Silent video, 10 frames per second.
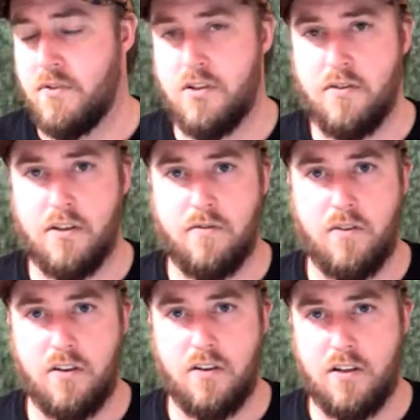doing the
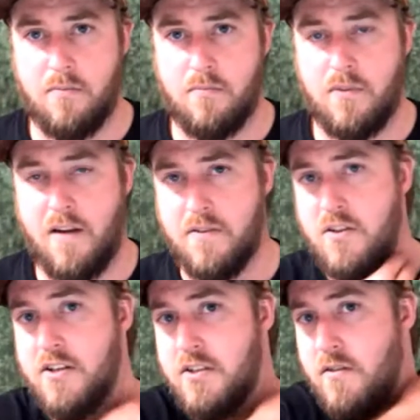
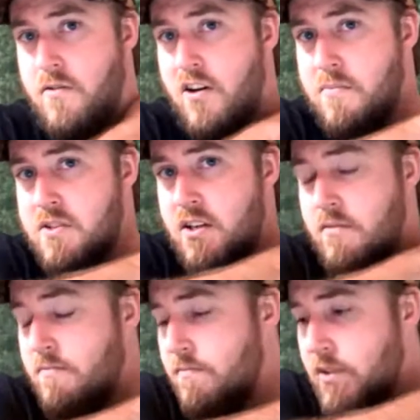advertising the 5%
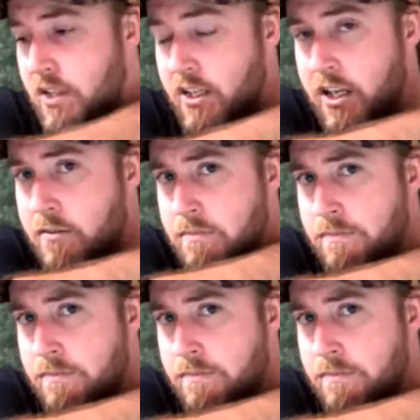again.